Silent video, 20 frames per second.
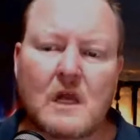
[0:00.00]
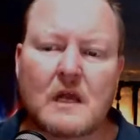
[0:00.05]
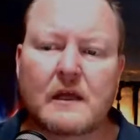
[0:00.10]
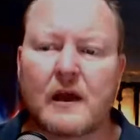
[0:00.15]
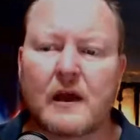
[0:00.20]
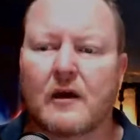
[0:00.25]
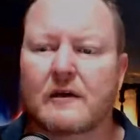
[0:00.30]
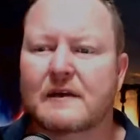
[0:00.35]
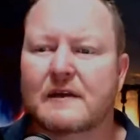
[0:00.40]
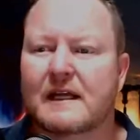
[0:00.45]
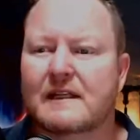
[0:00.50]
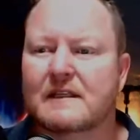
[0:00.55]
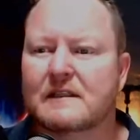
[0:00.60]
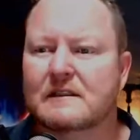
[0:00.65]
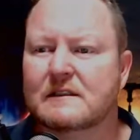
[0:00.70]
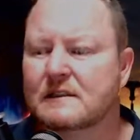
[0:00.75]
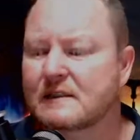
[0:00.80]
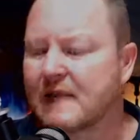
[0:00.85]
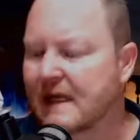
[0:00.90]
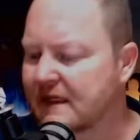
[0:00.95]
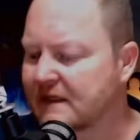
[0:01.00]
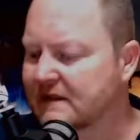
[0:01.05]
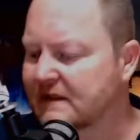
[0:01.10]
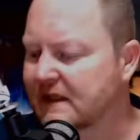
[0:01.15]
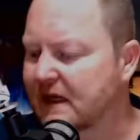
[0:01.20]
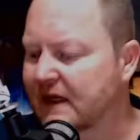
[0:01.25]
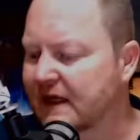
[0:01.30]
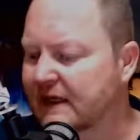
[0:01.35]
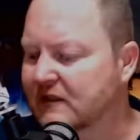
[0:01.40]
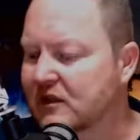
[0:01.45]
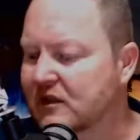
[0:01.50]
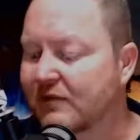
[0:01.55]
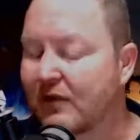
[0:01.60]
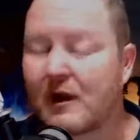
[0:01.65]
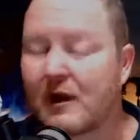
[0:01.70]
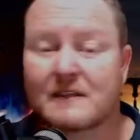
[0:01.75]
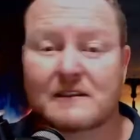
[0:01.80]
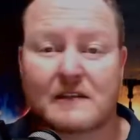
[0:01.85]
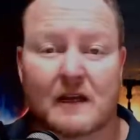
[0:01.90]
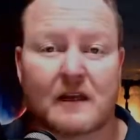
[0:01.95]
yeah, that is that is the idea. So I'm
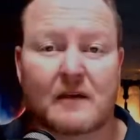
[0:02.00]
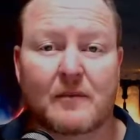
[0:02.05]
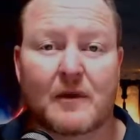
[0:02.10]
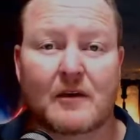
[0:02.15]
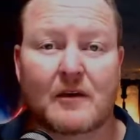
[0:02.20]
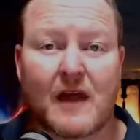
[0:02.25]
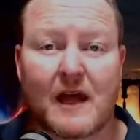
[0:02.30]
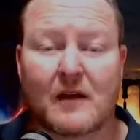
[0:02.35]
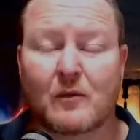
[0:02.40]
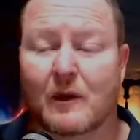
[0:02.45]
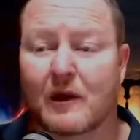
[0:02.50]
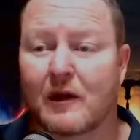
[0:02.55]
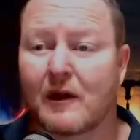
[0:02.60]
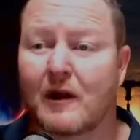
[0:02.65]
very excited about that one.